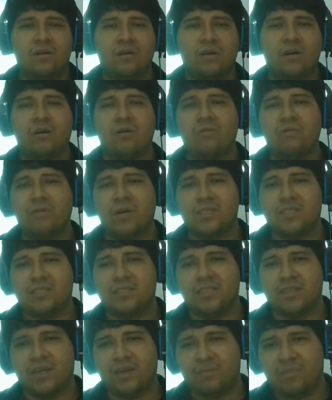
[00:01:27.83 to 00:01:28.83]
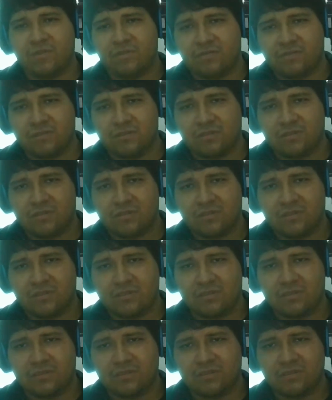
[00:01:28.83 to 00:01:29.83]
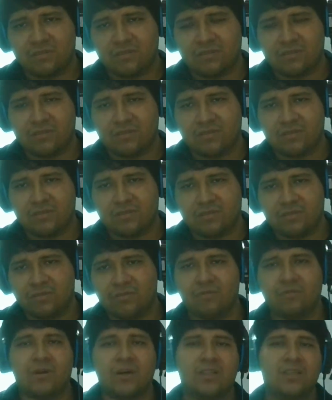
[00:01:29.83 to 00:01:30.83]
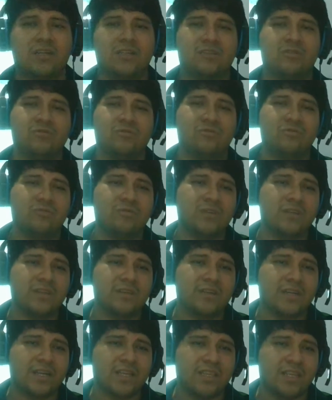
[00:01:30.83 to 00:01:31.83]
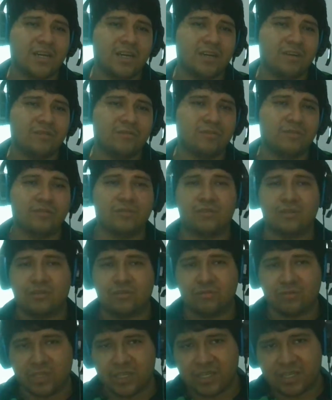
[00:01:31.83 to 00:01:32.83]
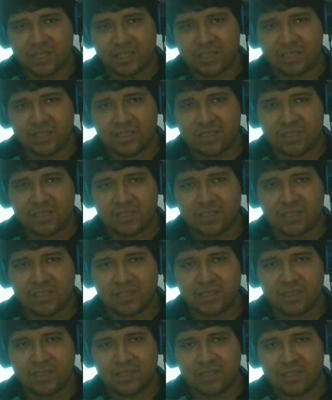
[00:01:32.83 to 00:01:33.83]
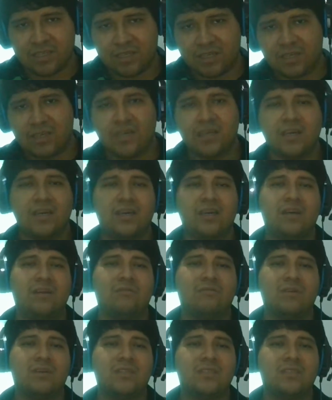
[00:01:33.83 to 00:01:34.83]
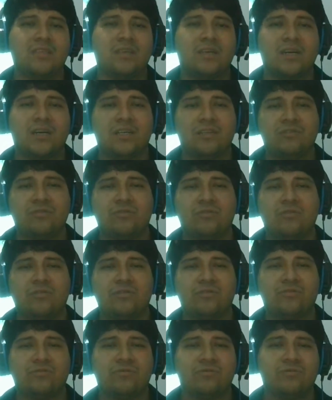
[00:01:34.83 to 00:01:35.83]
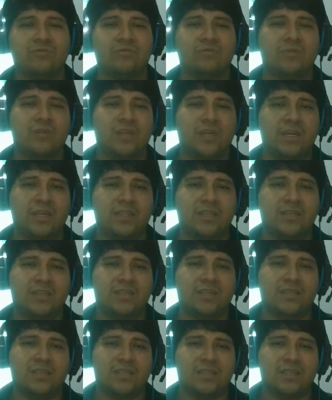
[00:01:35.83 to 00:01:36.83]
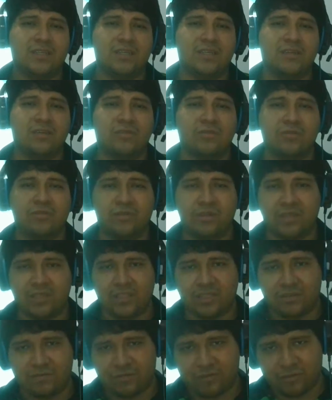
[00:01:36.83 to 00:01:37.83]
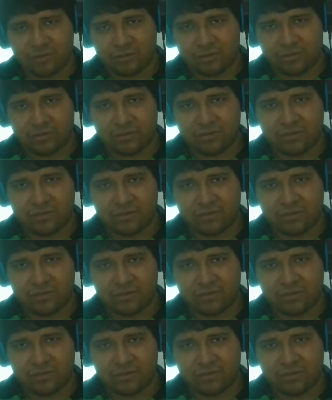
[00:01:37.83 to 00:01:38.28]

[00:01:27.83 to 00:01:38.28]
How was the day before? What are you doing right now or today? And what are you going to do later or in the future?